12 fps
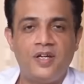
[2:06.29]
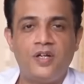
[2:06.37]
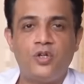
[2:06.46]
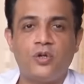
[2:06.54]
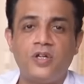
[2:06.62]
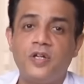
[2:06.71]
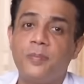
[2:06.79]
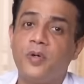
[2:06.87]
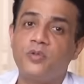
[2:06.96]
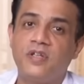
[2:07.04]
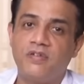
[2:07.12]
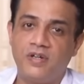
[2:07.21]
Talking
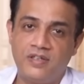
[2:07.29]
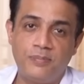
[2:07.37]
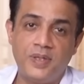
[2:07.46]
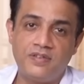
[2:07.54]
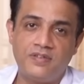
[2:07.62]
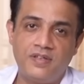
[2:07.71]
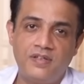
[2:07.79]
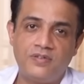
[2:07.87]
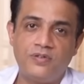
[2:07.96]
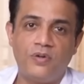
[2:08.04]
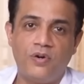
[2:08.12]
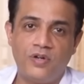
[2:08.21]
about the red blood
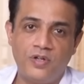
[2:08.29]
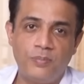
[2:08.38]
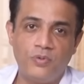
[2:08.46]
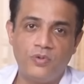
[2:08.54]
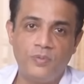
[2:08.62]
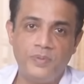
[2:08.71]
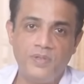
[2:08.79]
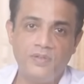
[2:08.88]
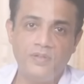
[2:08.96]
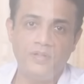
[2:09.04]
cells or hemoglobin,